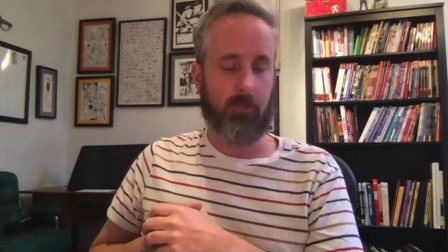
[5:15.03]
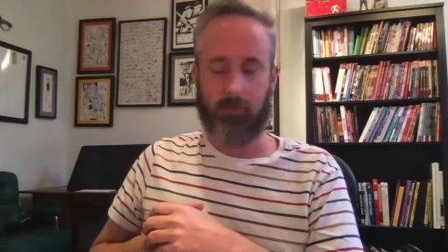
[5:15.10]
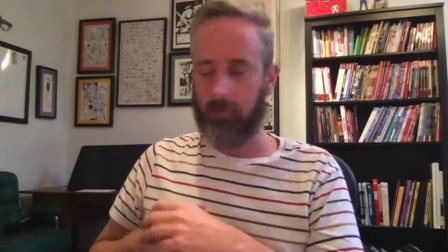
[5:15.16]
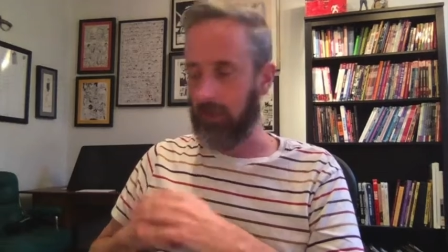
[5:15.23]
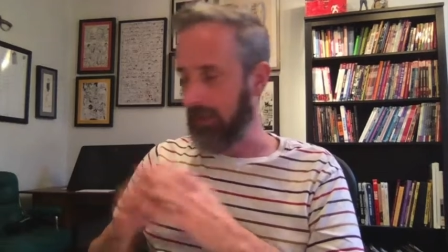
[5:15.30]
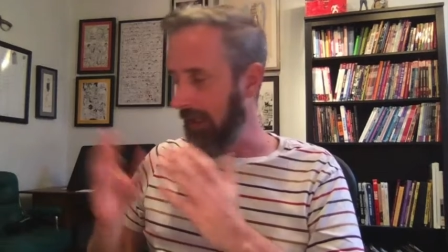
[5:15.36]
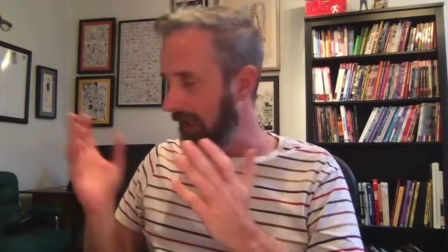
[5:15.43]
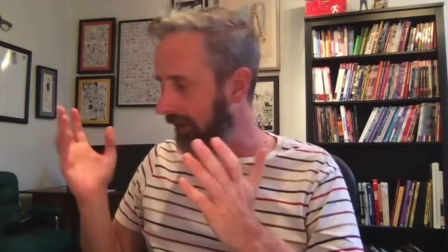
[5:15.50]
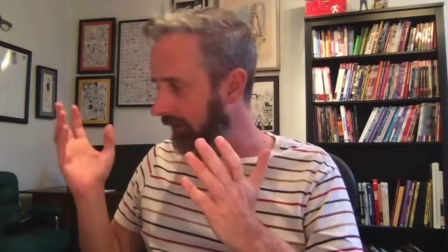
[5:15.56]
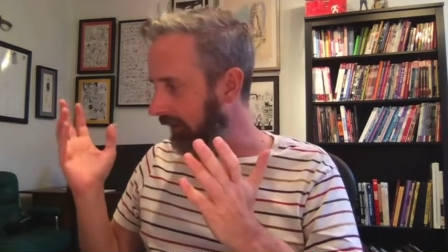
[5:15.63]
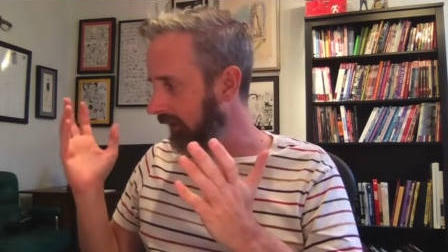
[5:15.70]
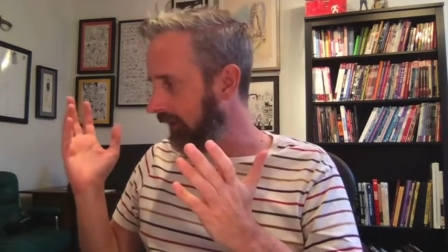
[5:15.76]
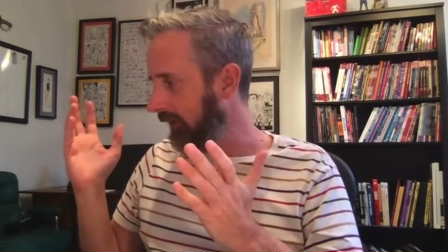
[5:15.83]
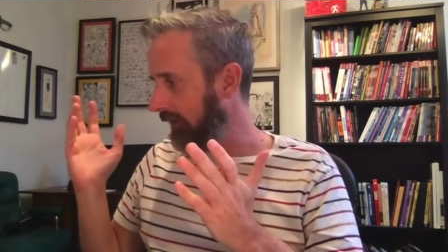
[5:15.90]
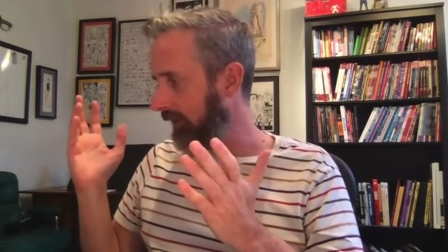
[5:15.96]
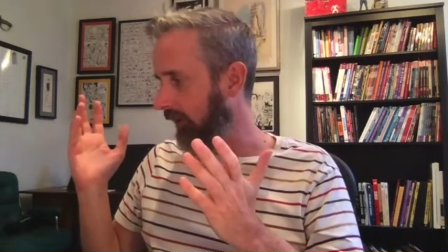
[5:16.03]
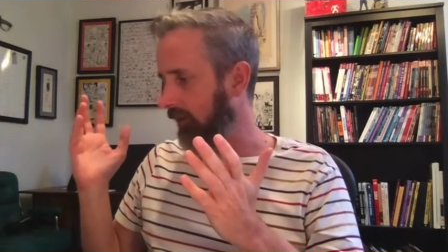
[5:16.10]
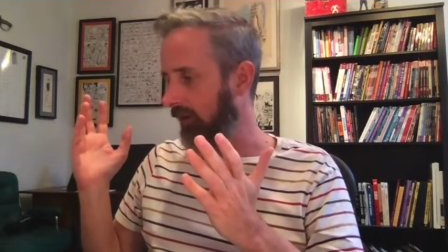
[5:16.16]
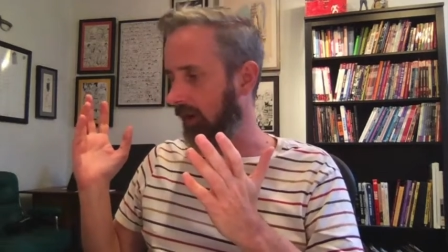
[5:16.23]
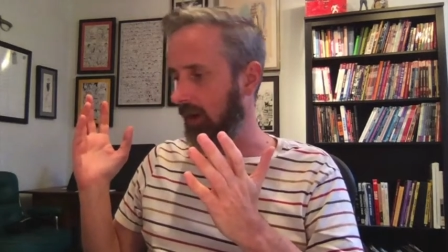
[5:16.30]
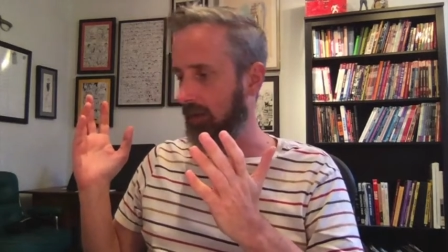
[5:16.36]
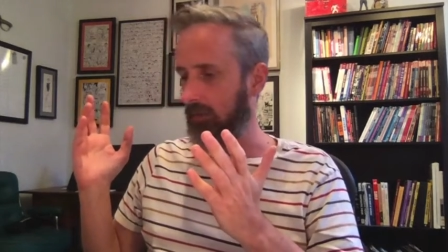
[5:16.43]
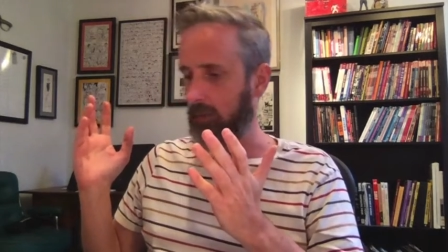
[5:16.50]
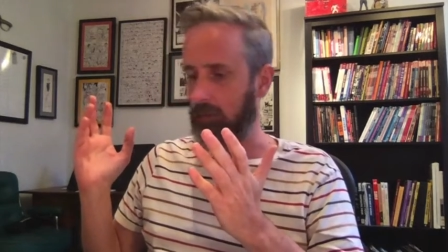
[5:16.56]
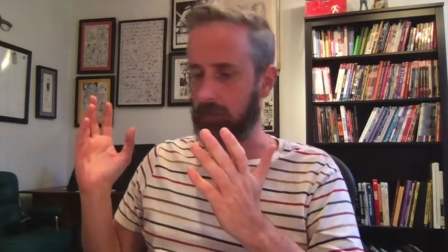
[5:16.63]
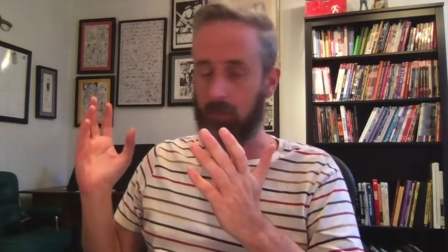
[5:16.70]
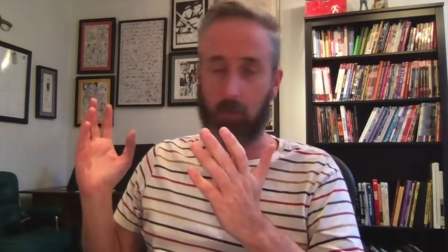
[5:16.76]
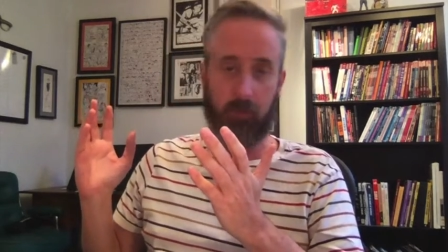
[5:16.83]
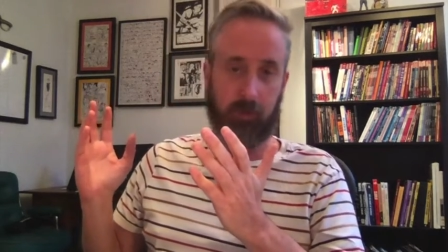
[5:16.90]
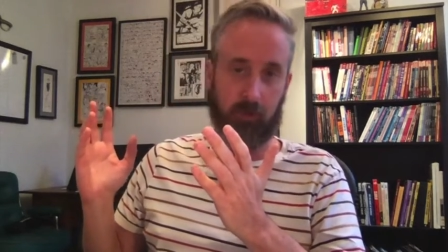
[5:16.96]
Like anything, it starts off with
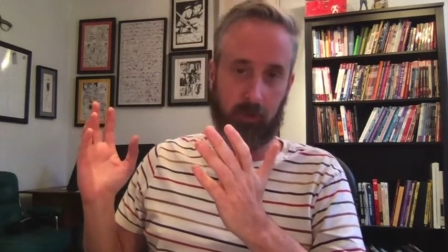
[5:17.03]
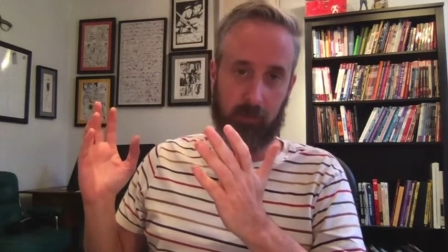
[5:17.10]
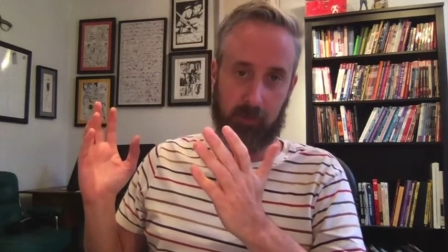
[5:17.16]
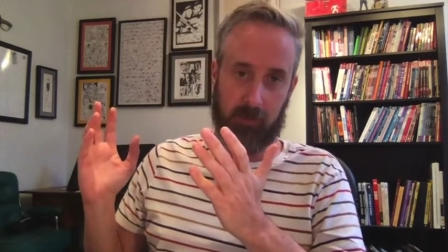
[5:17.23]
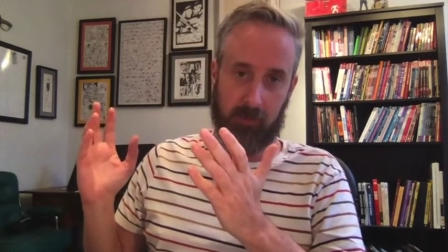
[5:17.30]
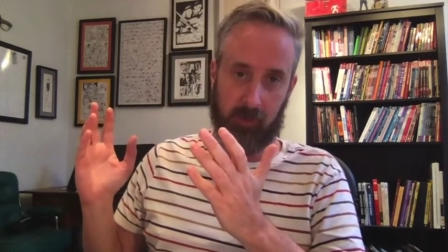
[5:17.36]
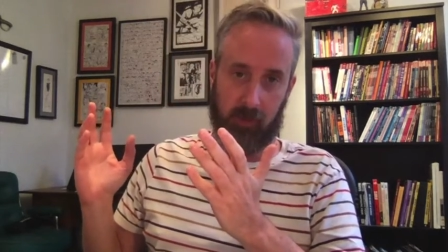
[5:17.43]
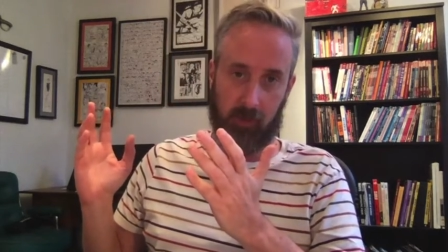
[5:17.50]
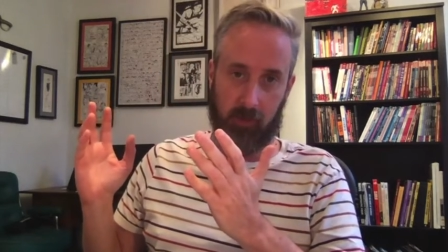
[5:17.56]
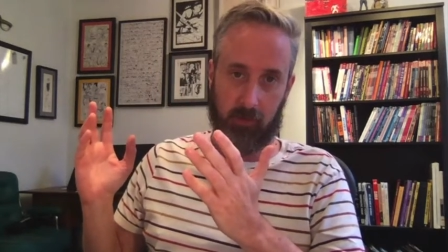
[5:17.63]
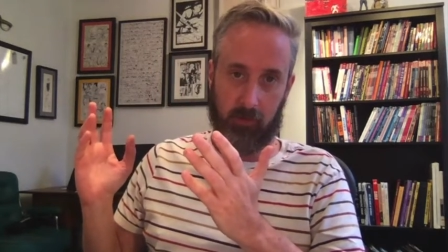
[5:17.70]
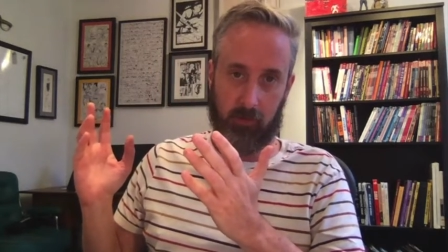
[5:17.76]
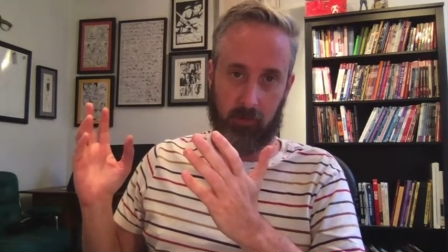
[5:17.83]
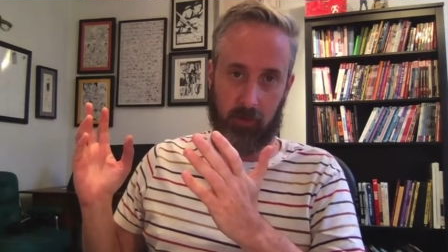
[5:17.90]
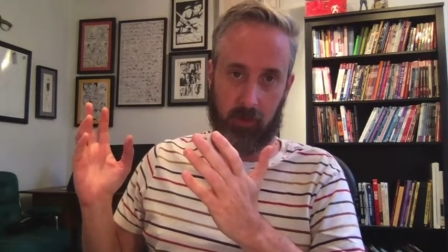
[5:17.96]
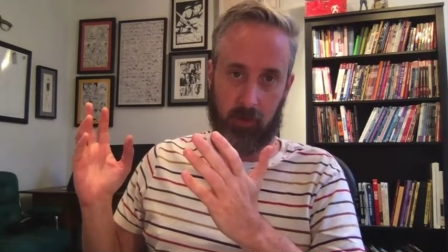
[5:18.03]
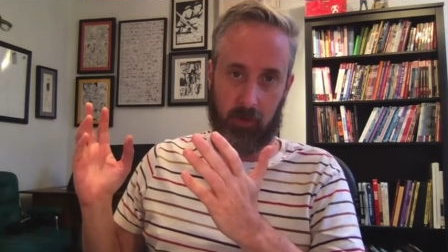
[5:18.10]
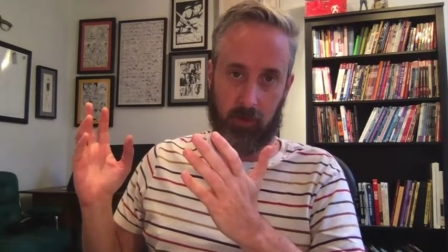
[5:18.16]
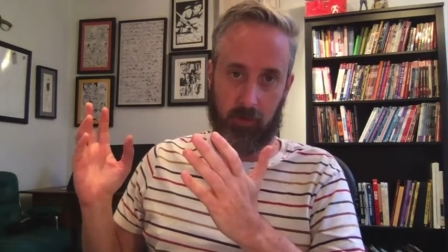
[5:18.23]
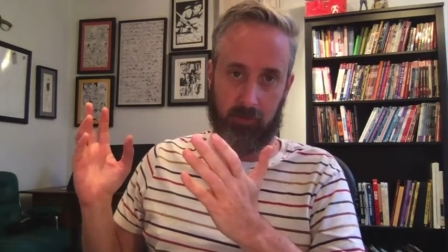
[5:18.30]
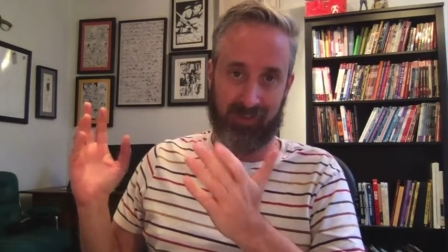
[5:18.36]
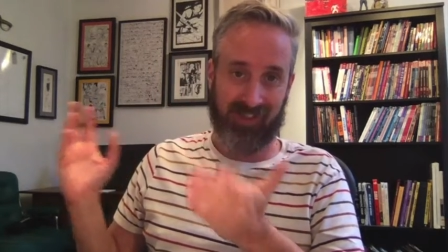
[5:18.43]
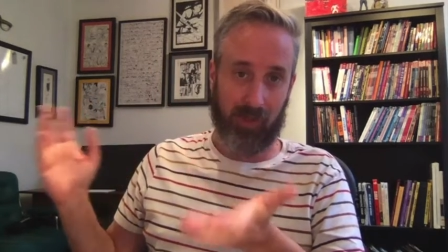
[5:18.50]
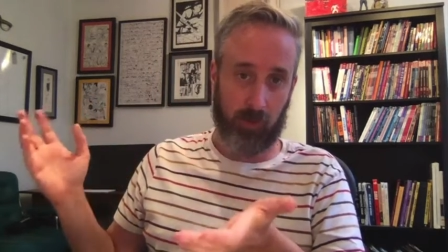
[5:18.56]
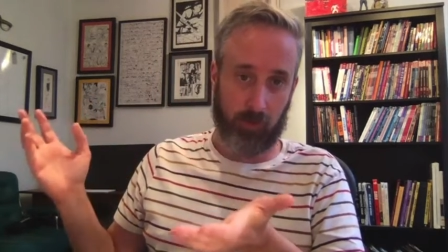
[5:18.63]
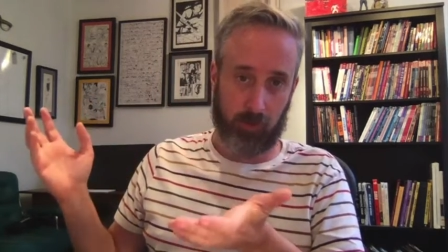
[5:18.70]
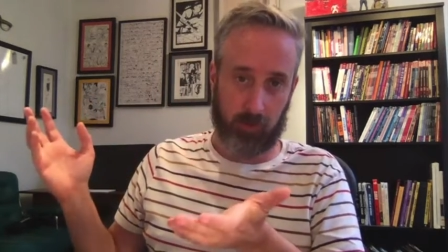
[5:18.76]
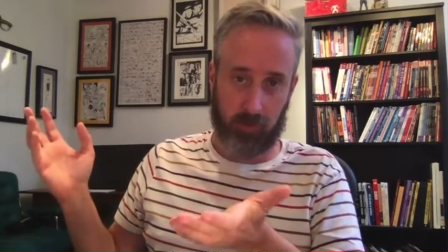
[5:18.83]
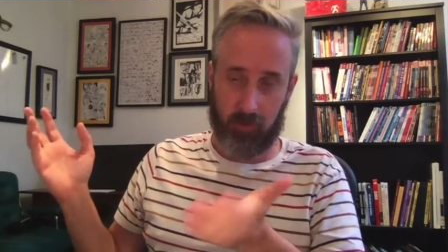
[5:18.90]
mostly just me sitting on the couch,